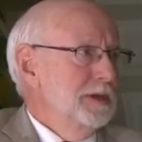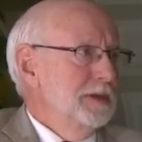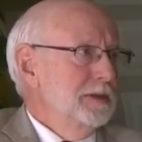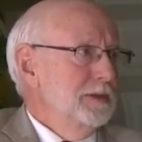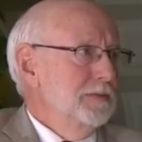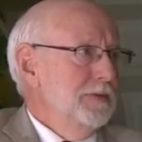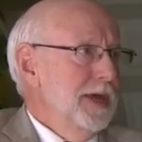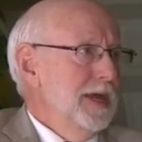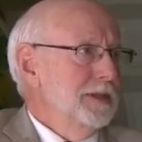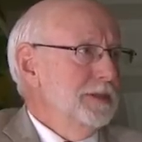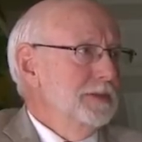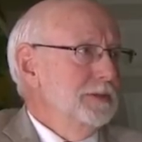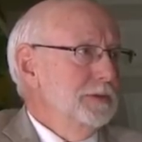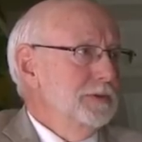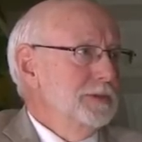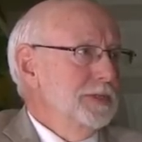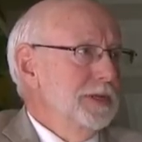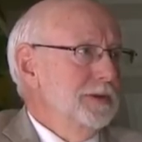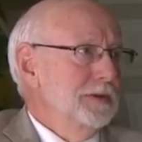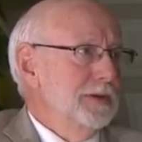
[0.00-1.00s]
The fact that the
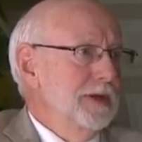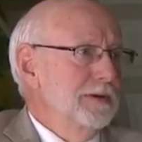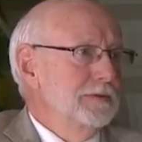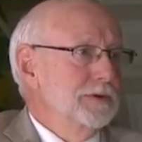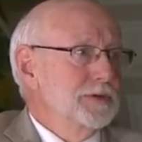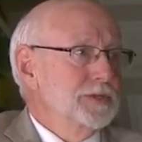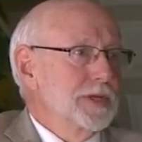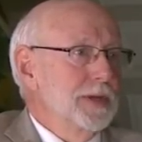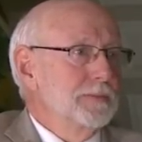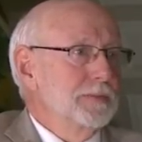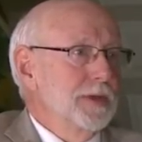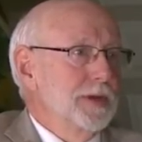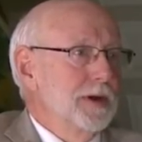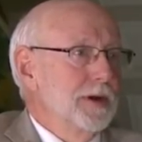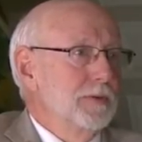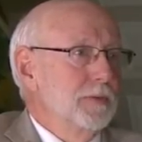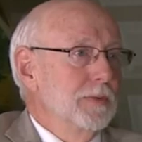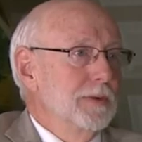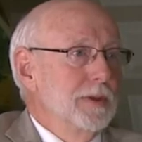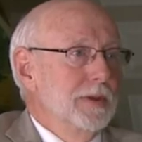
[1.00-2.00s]
lieutenant governor's up
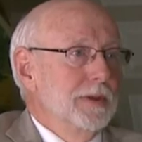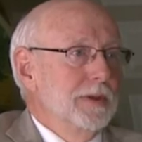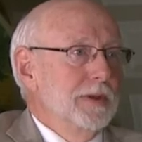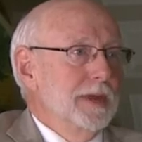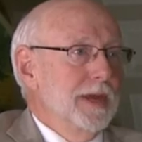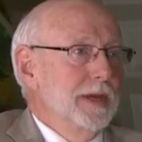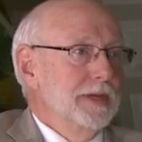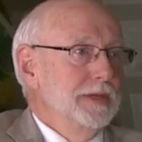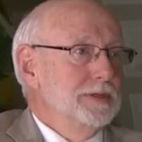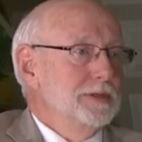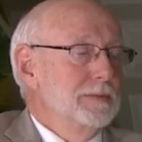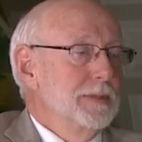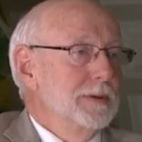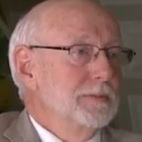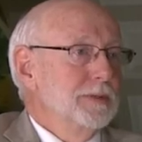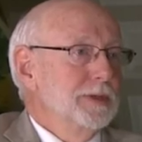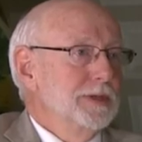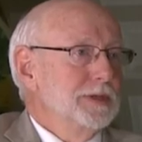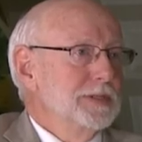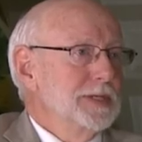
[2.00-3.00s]
there and he's a
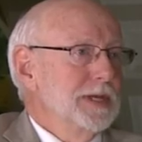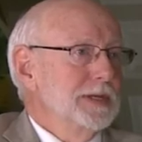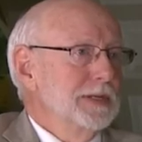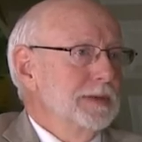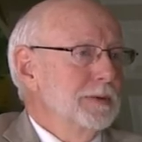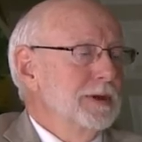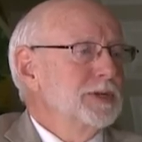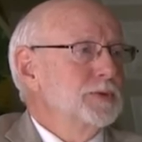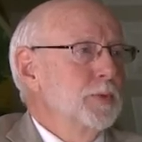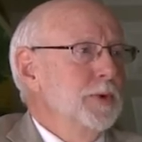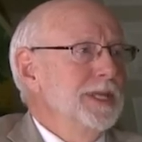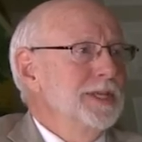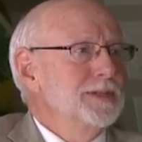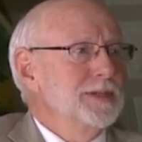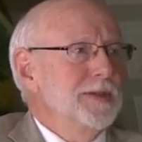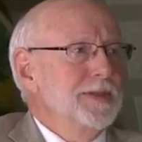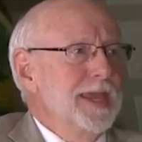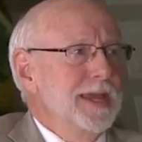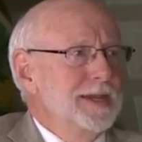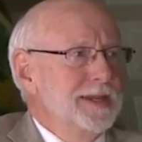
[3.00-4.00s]
member of the executive branch, when he's
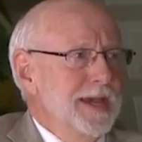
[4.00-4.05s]
on that